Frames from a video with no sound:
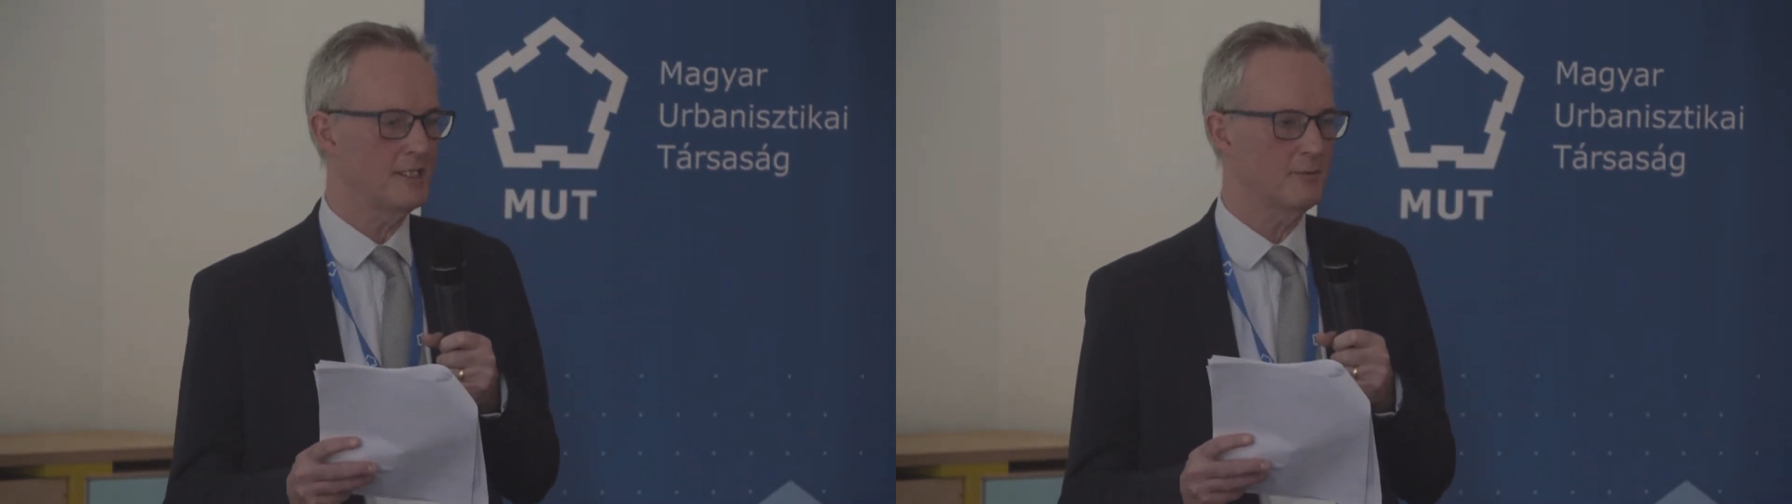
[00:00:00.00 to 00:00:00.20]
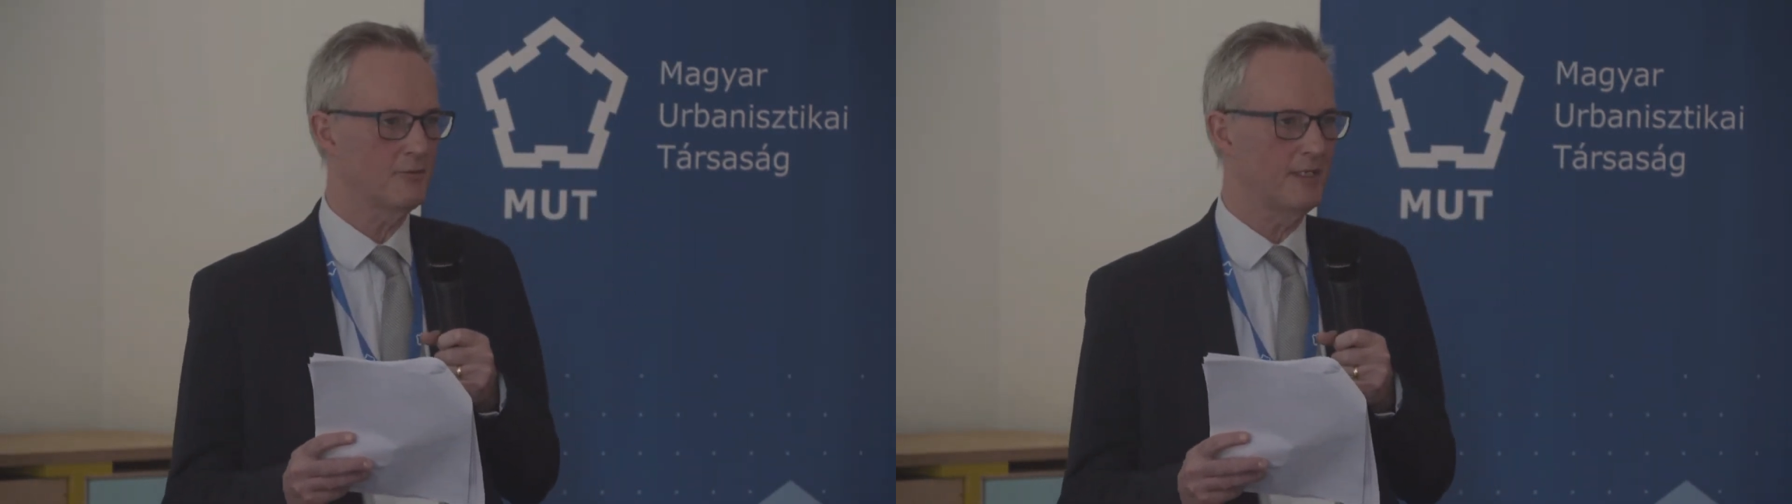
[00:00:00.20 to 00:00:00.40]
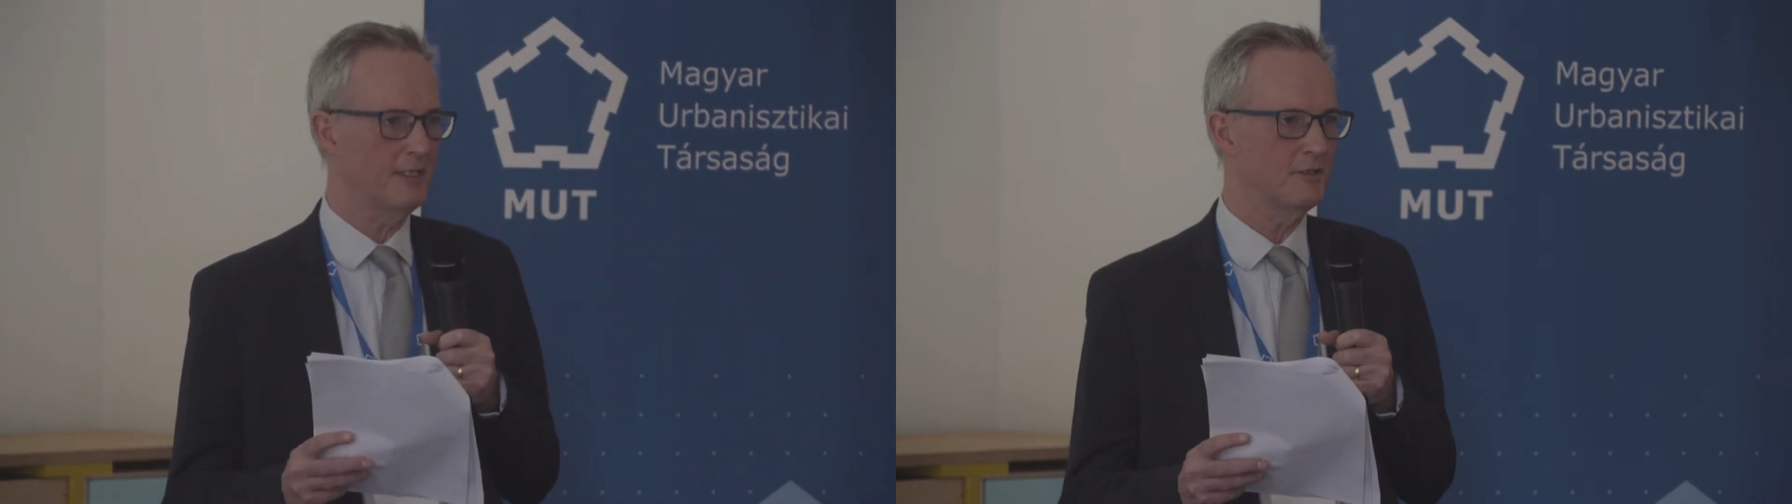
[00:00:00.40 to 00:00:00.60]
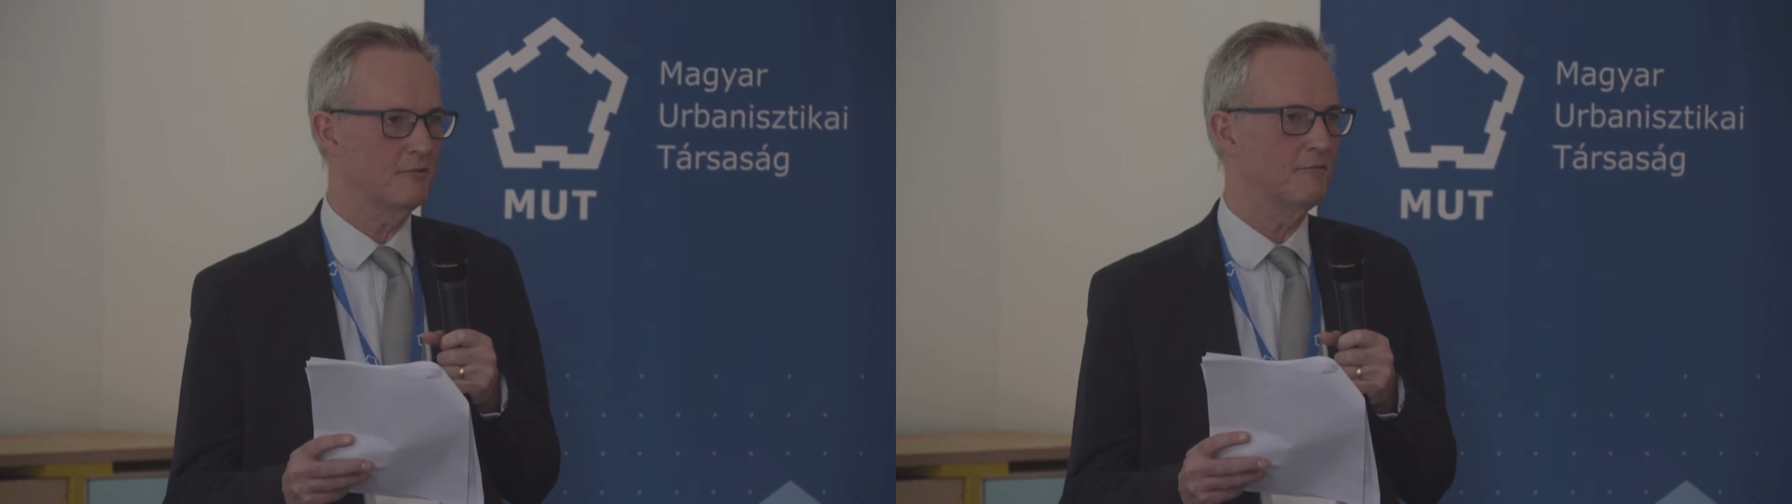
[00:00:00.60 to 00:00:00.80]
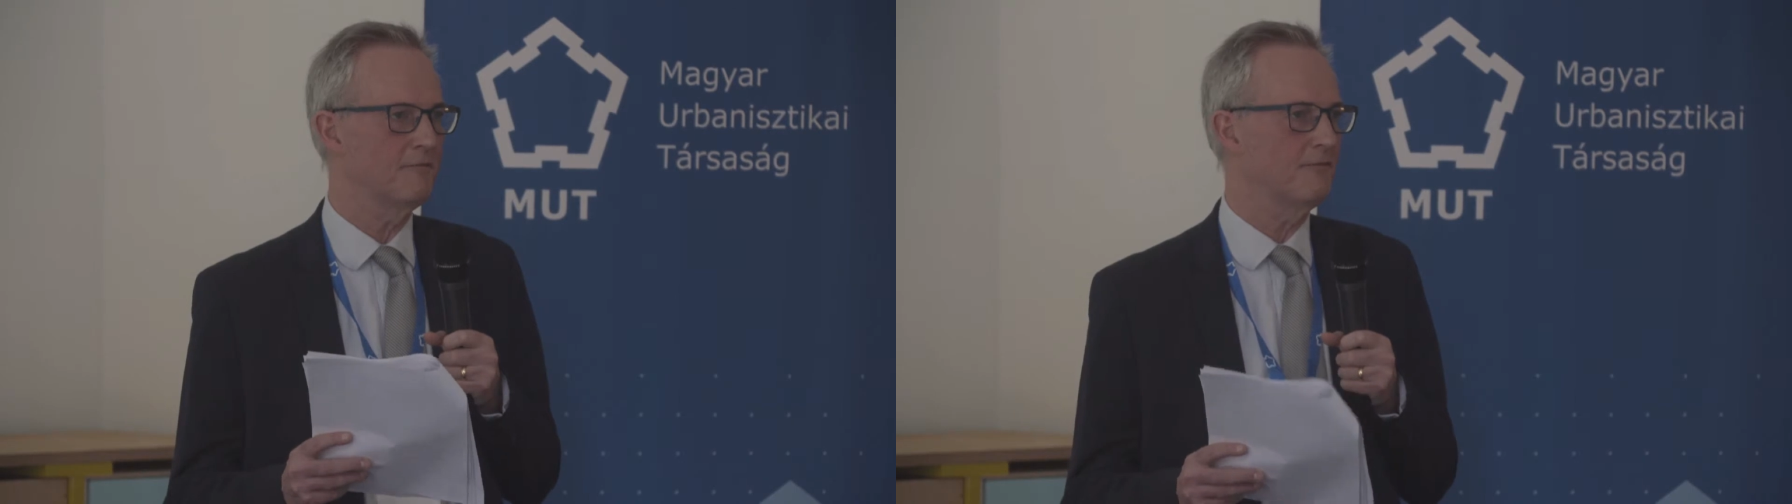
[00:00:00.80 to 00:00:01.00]
aged between
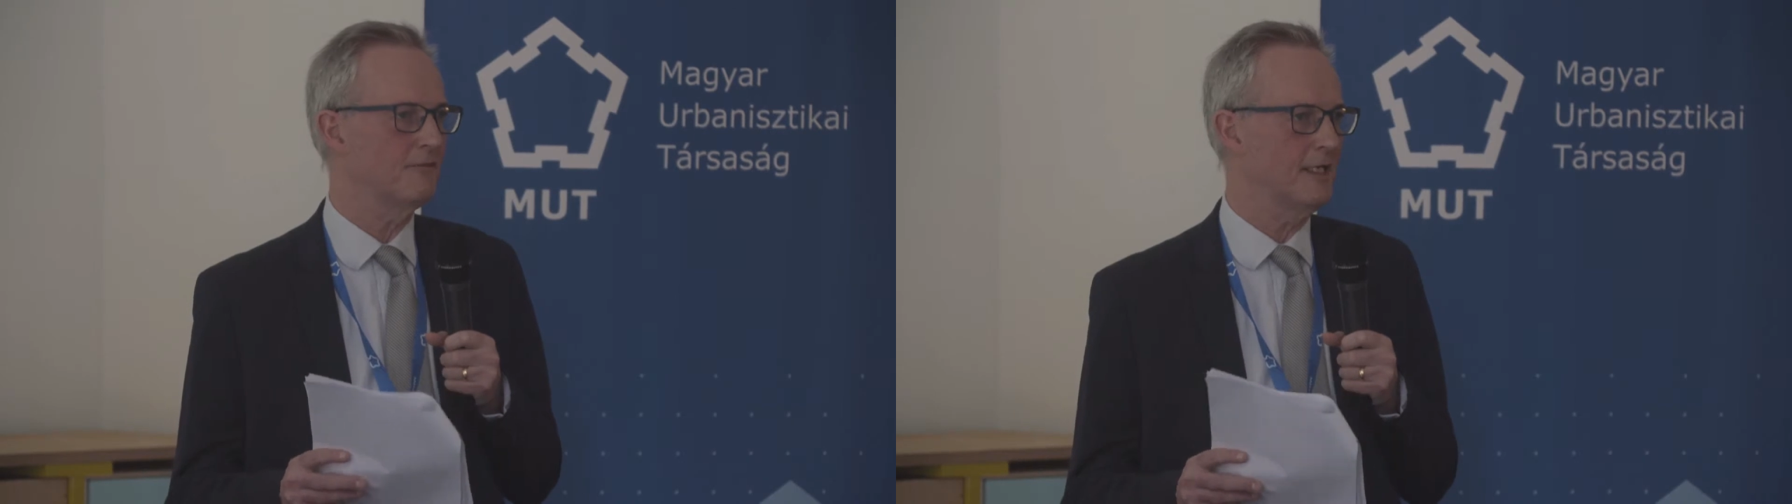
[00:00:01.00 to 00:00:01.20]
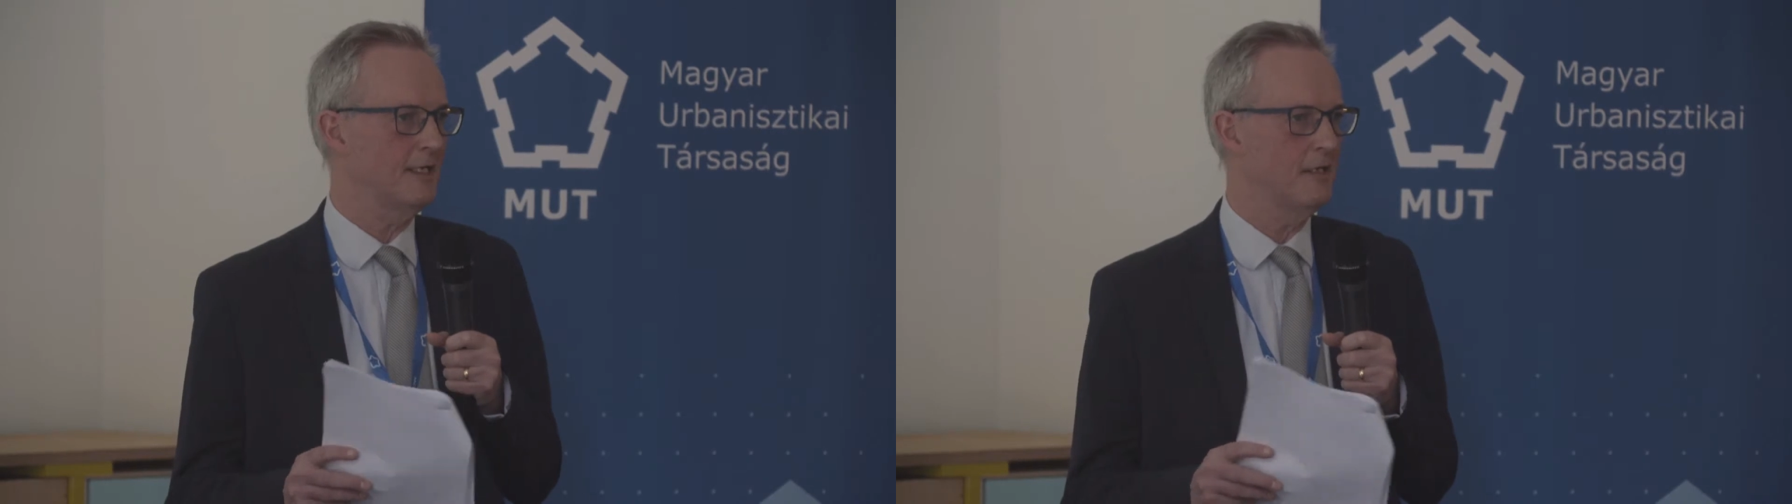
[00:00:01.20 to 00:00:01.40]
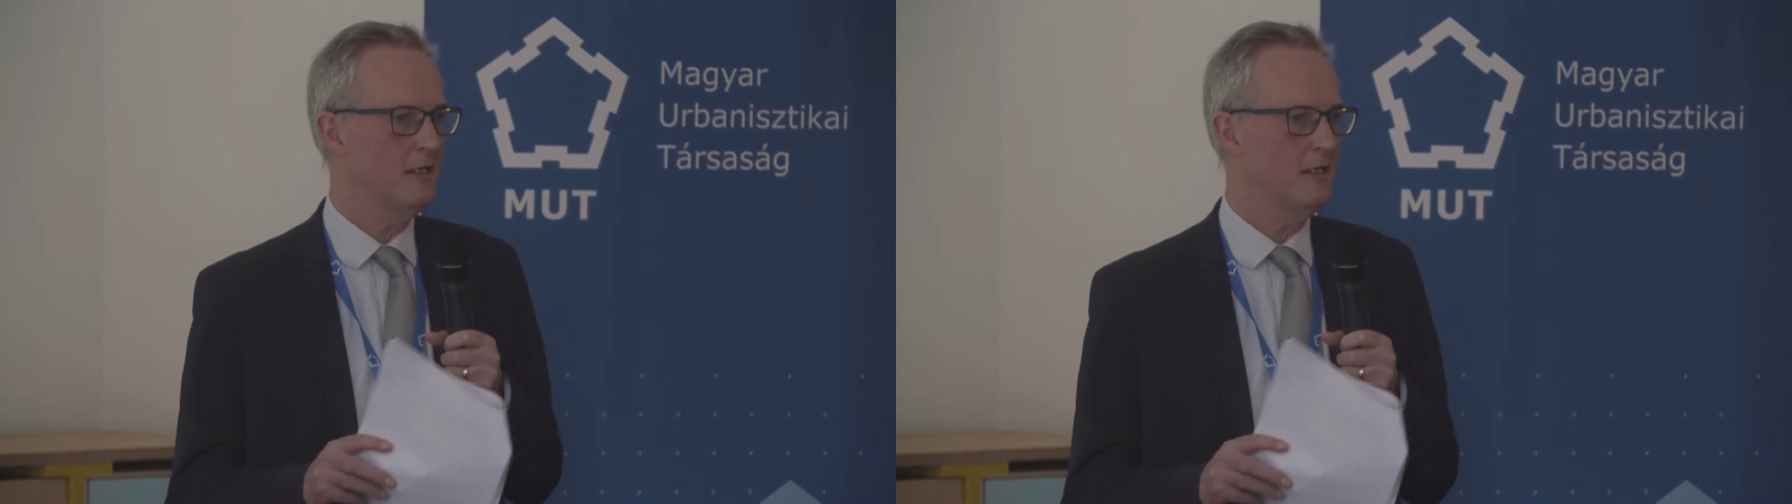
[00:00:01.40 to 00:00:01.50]
2 and 15.